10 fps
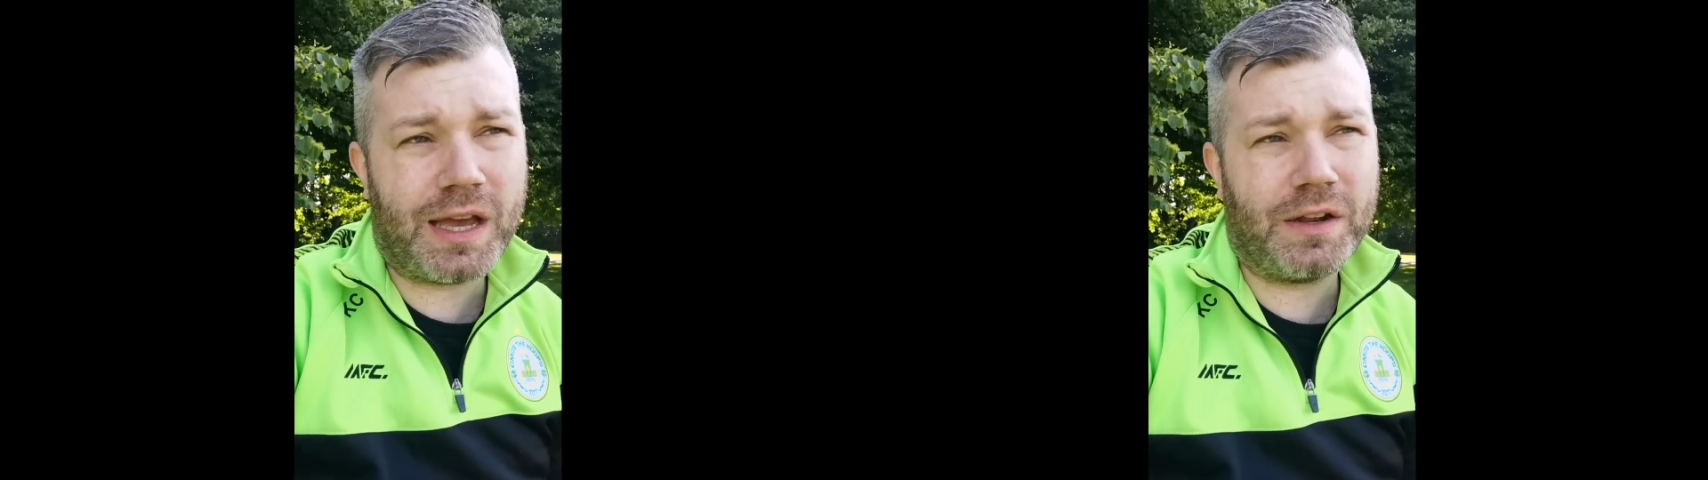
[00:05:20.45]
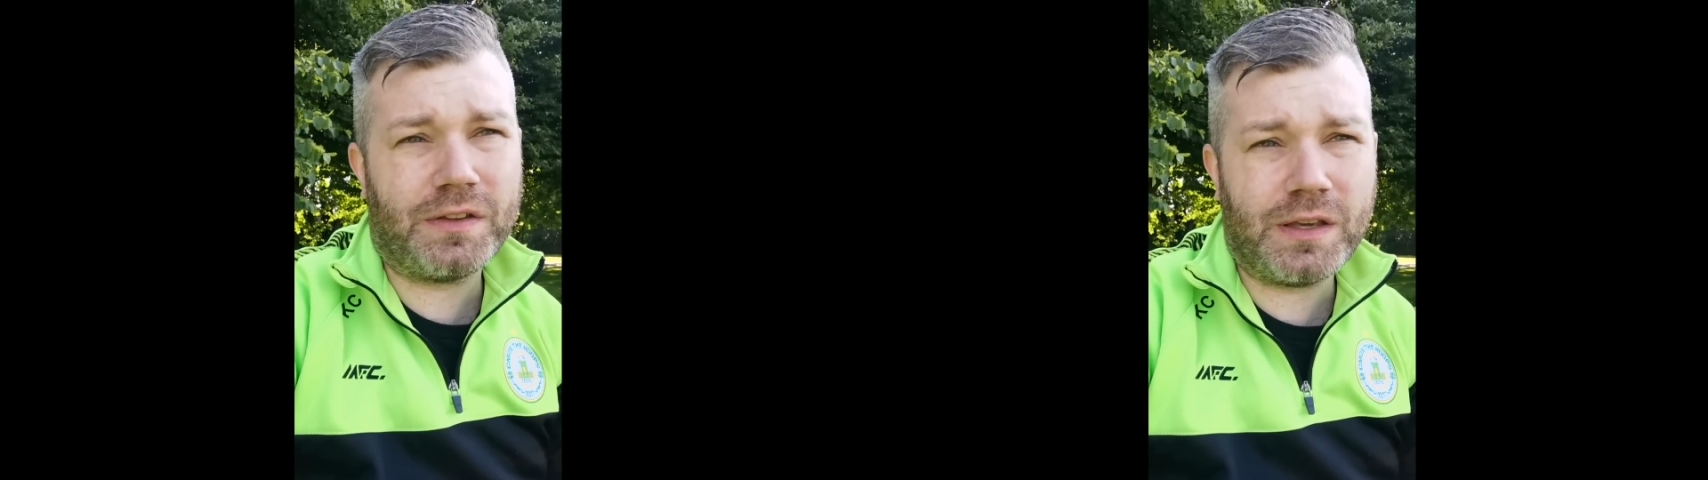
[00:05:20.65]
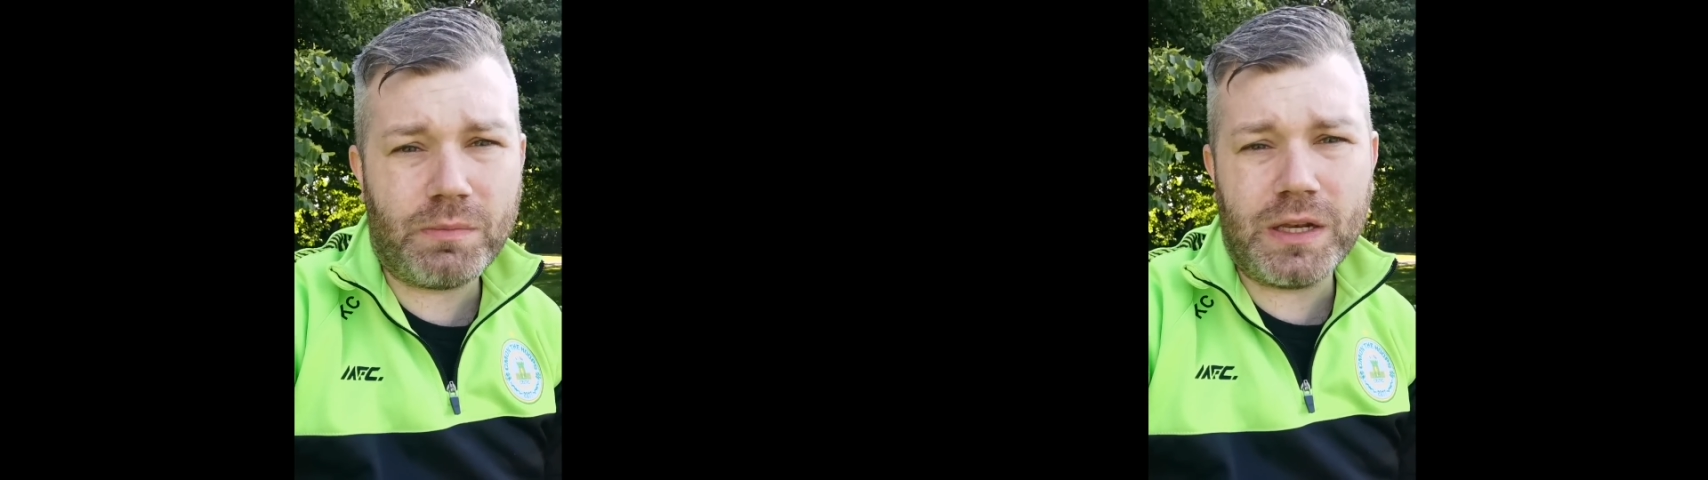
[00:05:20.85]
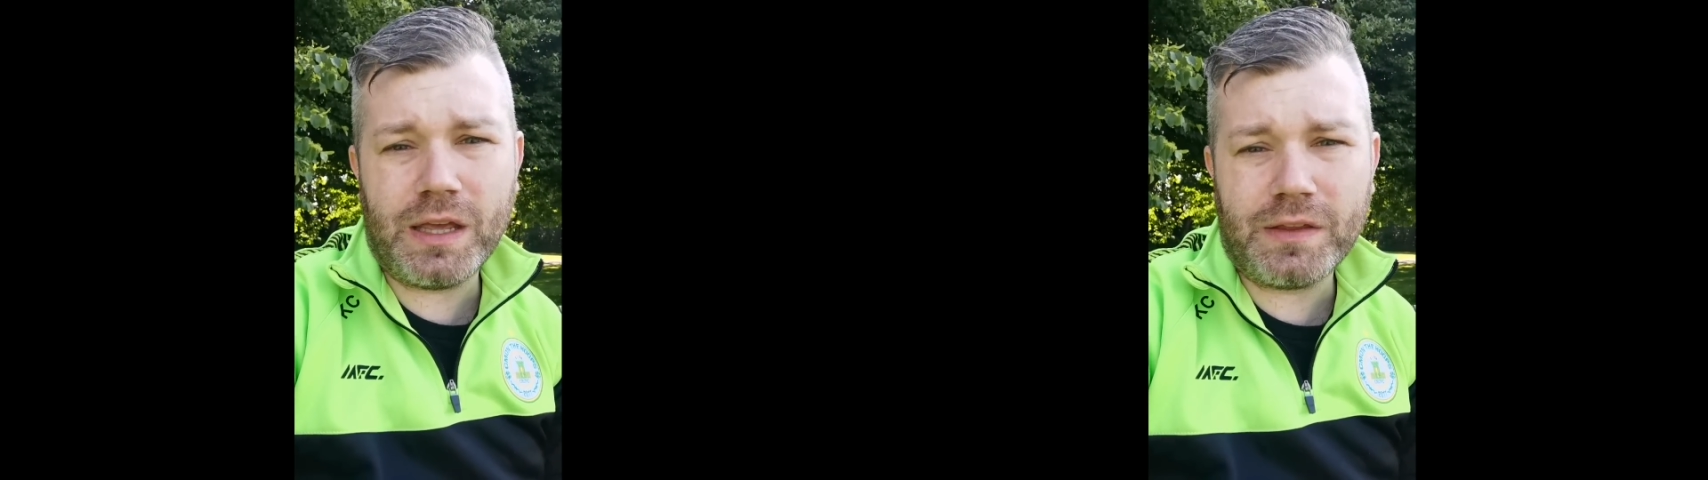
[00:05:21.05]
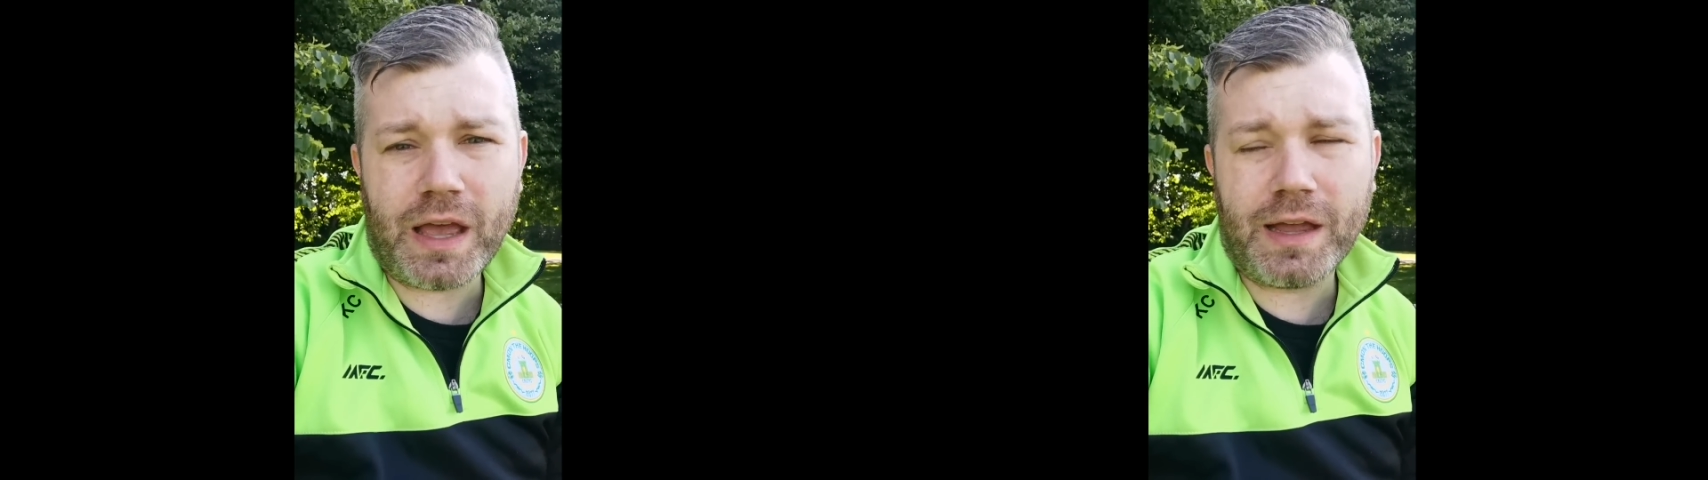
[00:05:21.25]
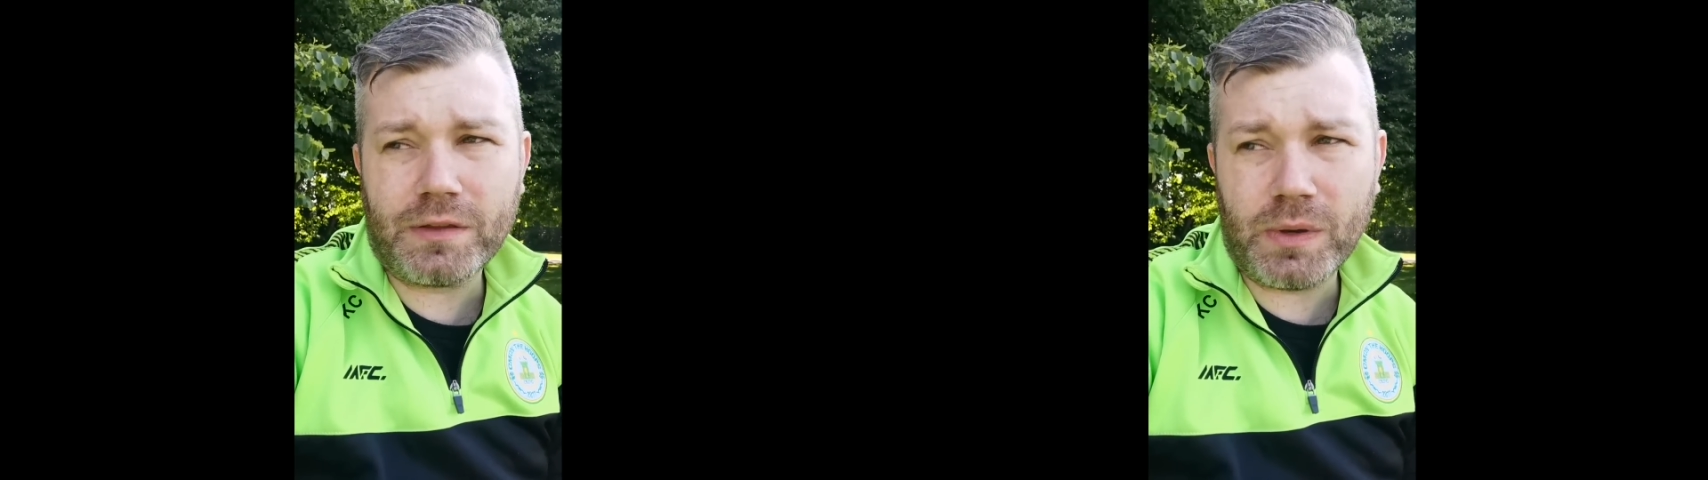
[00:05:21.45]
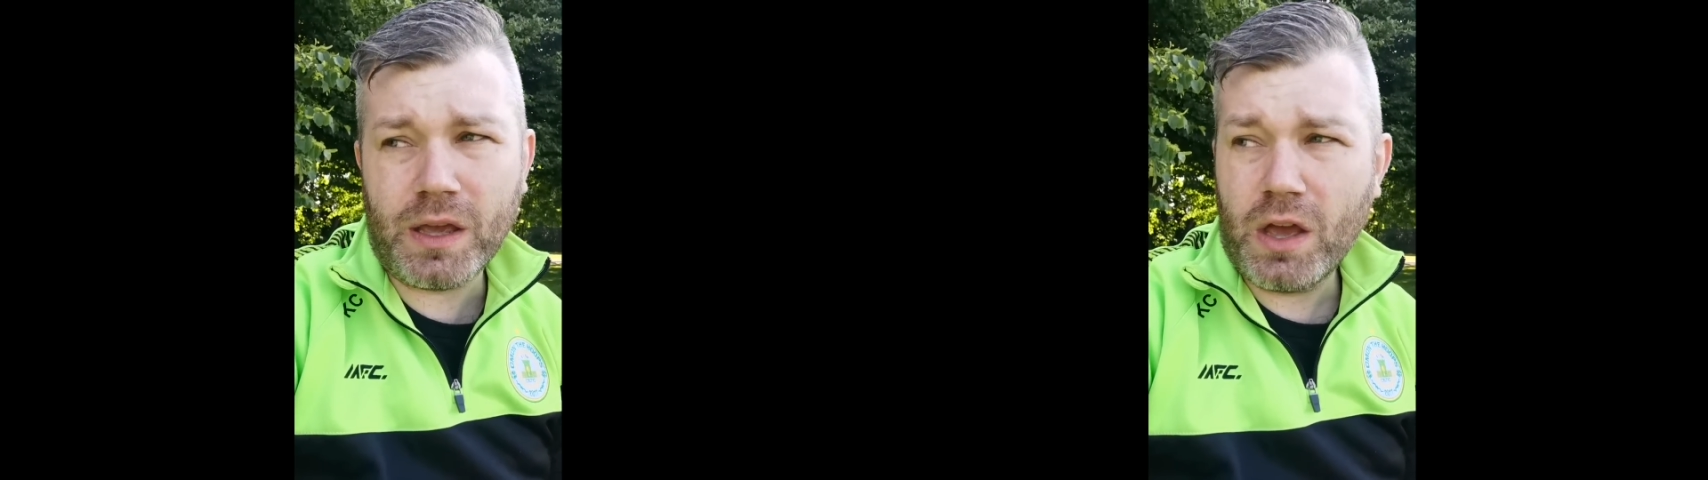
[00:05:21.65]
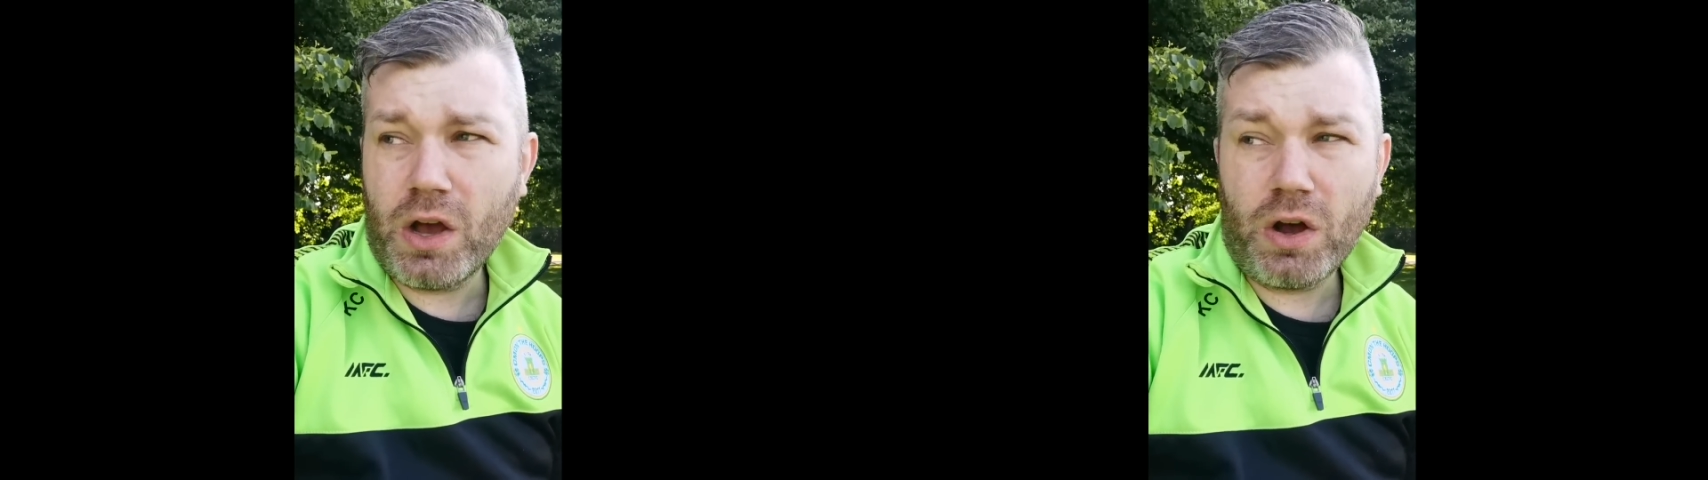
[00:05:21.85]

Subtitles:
and I think we need to add to it.